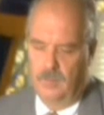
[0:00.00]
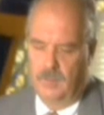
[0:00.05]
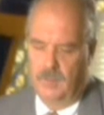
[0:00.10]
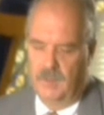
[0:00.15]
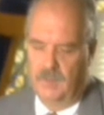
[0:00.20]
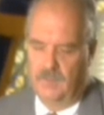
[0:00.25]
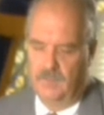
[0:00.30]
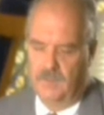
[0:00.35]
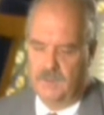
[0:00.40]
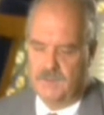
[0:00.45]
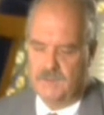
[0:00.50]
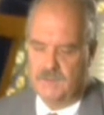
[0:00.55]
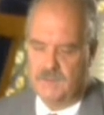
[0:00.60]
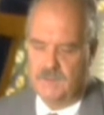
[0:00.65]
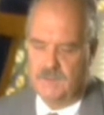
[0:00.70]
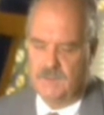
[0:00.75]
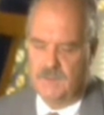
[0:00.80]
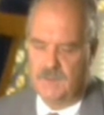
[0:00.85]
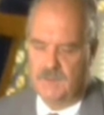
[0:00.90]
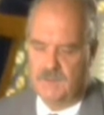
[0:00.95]
Give
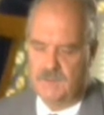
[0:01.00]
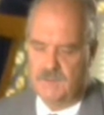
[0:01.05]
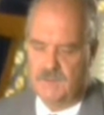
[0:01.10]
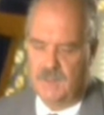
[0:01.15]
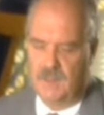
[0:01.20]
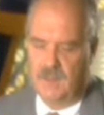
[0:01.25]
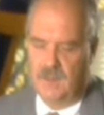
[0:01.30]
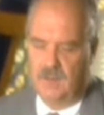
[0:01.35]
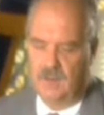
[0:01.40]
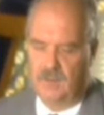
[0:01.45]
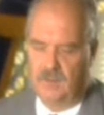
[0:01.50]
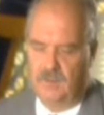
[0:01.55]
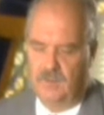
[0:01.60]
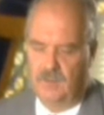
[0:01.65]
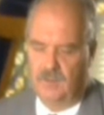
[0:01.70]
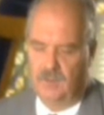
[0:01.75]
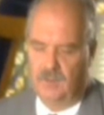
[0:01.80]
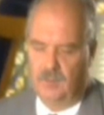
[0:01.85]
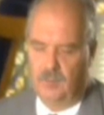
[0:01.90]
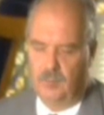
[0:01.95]
us this day our
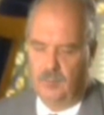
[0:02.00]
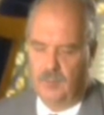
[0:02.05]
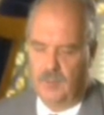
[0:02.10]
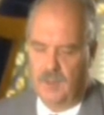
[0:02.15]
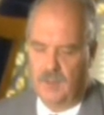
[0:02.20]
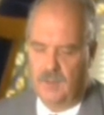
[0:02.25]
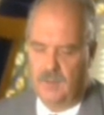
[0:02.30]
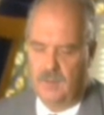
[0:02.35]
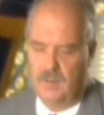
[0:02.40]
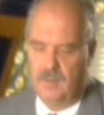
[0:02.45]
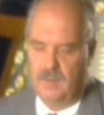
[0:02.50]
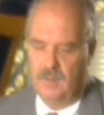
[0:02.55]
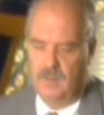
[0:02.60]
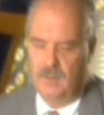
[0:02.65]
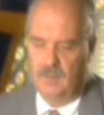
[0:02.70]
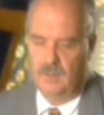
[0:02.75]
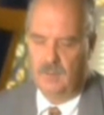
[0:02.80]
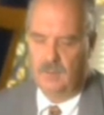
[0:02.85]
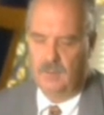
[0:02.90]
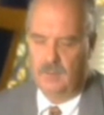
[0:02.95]
daily bread.
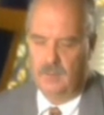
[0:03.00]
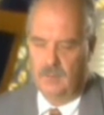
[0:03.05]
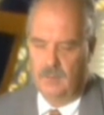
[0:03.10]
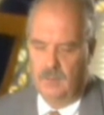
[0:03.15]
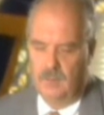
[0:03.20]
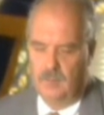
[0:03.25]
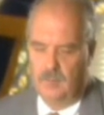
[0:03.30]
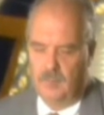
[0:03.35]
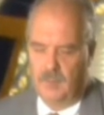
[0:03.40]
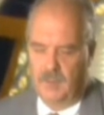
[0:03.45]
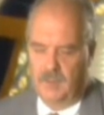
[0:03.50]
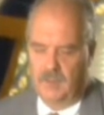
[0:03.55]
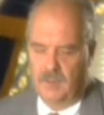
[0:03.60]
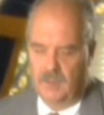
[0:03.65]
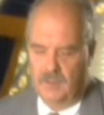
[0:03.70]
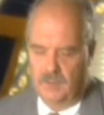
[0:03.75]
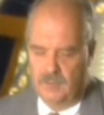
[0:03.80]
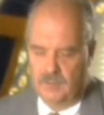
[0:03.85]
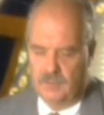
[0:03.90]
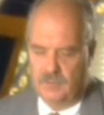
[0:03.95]
My
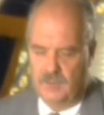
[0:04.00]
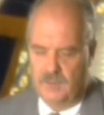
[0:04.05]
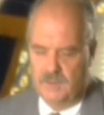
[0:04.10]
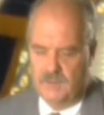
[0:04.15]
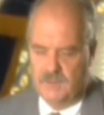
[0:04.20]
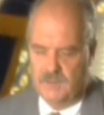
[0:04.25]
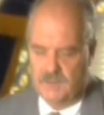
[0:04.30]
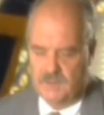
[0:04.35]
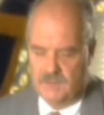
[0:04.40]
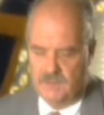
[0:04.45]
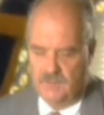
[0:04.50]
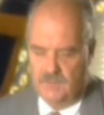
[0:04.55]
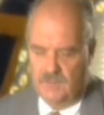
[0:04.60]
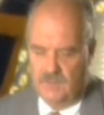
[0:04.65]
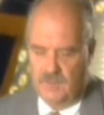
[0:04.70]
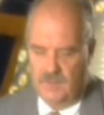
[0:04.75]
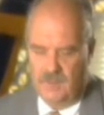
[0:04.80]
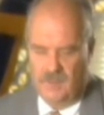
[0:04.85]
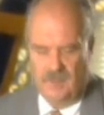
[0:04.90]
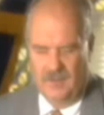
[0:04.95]
country, 'tis
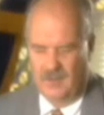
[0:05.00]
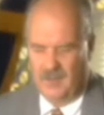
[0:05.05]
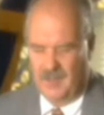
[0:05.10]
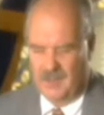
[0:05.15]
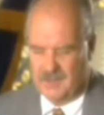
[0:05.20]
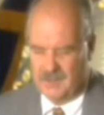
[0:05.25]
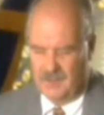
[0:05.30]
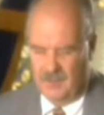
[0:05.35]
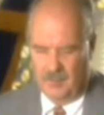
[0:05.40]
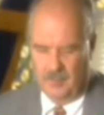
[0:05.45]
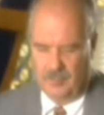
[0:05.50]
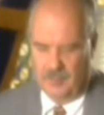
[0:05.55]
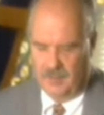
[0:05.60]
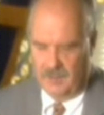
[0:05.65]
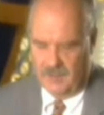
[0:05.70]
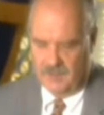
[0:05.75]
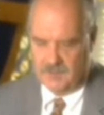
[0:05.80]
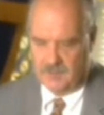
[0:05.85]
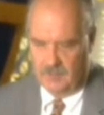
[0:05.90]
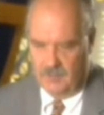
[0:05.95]
of thee. No, that's not a prayer.
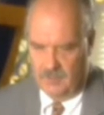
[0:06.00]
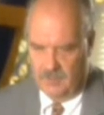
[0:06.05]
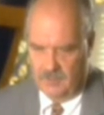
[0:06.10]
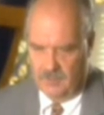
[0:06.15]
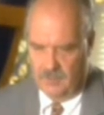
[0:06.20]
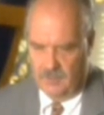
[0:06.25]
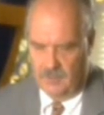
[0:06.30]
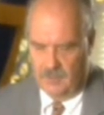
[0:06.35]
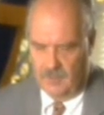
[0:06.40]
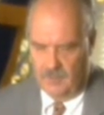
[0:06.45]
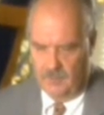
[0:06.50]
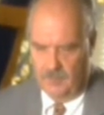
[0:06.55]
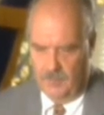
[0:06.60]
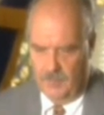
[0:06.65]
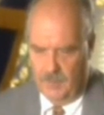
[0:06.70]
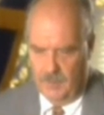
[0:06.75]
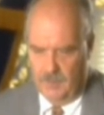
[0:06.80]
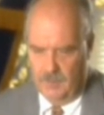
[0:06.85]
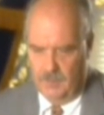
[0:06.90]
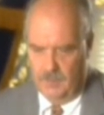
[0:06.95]
That's wrong.
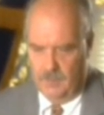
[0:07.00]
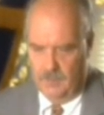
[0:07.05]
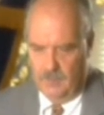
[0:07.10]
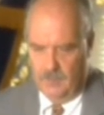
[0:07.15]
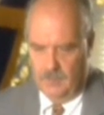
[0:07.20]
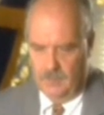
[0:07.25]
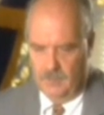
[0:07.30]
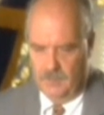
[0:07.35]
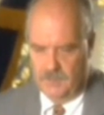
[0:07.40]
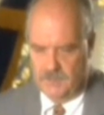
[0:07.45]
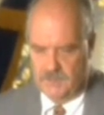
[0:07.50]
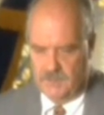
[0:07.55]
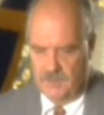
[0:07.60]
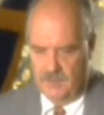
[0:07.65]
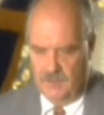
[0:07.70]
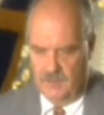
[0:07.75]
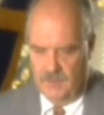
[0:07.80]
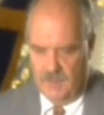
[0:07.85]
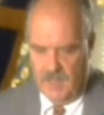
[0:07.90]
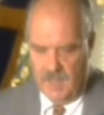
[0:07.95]
Let's
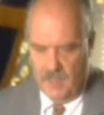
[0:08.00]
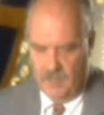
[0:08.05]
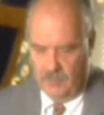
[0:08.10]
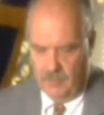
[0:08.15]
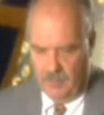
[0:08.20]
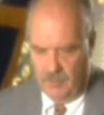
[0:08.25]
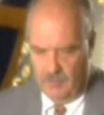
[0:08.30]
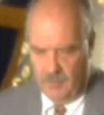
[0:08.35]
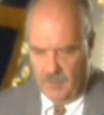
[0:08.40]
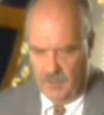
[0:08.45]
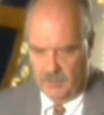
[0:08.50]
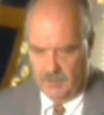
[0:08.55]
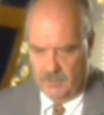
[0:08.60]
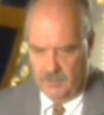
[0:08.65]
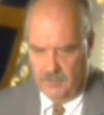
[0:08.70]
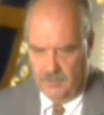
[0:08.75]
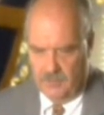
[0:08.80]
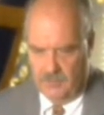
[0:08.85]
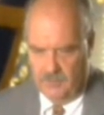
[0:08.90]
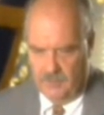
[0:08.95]
see. Yea, though I walk
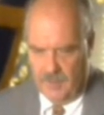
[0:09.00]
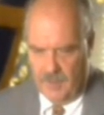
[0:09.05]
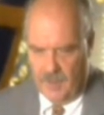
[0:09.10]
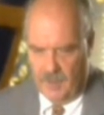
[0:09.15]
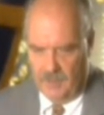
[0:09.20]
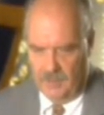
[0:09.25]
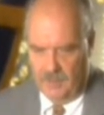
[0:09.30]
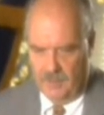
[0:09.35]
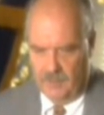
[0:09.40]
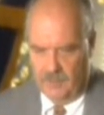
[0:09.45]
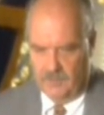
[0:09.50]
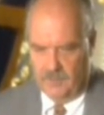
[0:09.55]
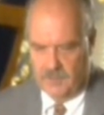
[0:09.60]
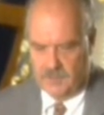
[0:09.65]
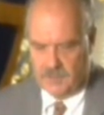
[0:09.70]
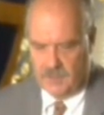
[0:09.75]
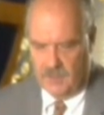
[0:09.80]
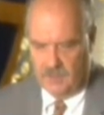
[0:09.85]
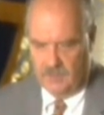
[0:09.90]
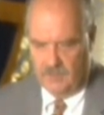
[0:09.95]
through the valley of the
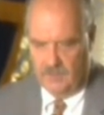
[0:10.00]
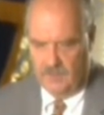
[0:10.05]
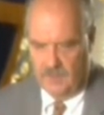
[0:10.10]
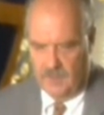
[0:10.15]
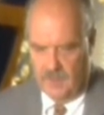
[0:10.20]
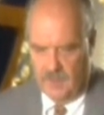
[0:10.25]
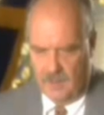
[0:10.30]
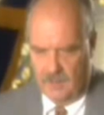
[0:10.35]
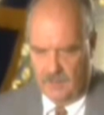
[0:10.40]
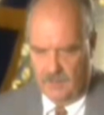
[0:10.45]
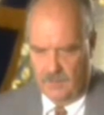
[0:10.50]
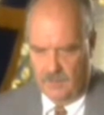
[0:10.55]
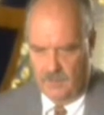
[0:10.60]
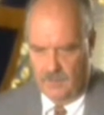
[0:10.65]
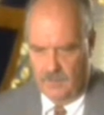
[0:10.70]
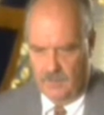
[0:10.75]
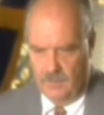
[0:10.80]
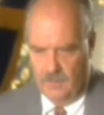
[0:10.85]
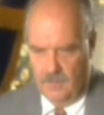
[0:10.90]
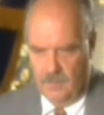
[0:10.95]
shadow of death,
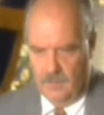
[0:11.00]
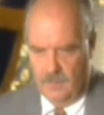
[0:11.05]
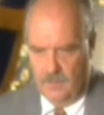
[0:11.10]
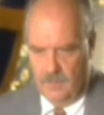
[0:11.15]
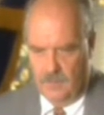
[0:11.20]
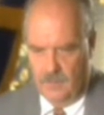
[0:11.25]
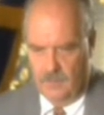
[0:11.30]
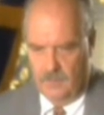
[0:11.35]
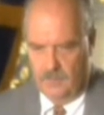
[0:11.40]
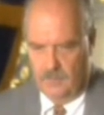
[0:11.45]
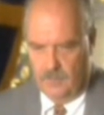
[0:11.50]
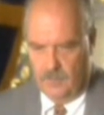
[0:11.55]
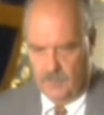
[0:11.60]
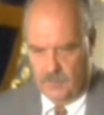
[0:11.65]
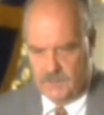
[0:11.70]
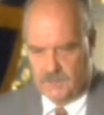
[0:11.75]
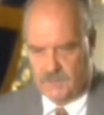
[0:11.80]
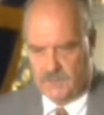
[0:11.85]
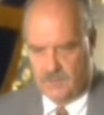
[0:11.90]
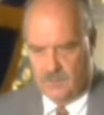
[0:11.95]

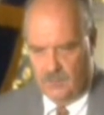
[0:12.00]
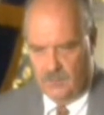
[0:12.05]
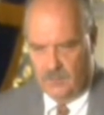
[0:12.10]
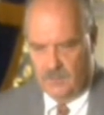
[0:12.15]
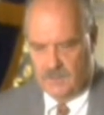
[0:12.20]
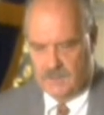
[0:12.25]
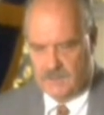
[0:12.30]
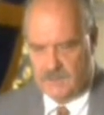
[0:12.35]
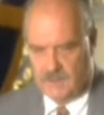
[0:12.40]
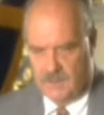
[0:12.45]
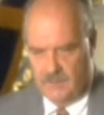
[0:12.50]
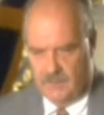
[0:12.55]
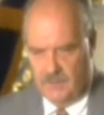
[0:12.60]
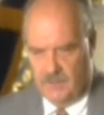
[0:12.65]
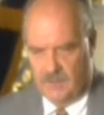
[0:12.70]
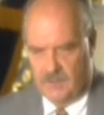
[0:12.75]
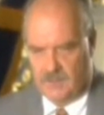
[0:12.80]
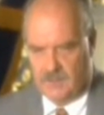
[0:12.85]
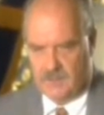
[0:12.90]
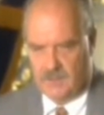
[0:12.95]
7
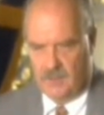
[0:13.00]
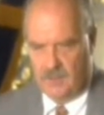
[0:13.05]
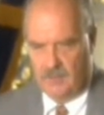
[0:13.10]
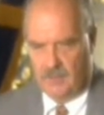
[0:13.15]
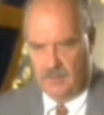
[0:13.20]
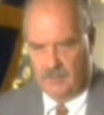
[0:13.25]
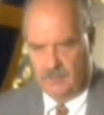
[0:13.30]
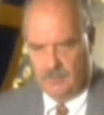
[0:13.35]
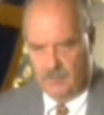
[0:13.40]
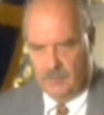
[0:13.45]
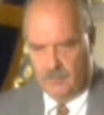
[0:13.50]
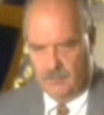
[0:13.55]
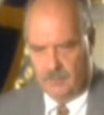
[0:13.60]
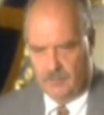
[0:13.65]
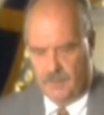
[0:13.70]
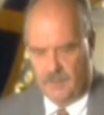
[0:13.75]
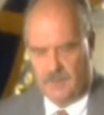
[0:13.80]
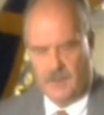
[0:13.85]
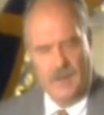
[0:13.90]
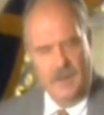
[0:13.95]
years ago, our
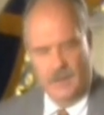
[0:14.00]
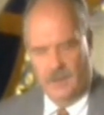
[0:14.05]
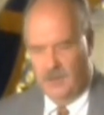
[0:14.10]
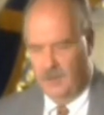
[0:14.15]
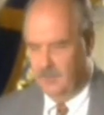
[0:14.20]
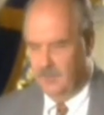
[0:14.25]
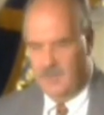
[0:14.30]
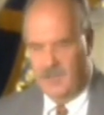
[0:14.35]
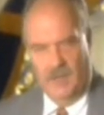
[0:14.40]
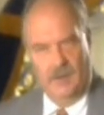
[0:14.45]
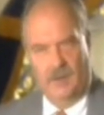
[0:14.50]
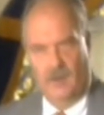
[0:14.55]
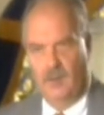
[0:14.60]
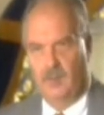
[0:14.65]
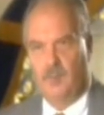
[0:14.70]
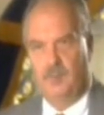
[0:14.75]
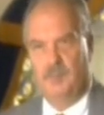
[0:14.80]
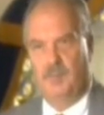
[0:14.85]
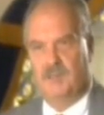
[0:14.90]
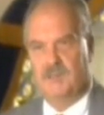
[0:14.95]
forefathers. I'm getting
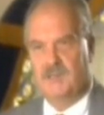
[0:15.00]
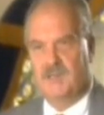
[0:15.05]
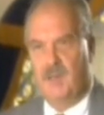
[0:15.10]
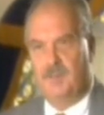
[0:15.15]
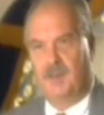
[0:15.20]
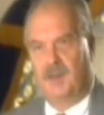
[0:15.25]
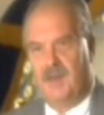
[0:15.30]
all of them mixed up.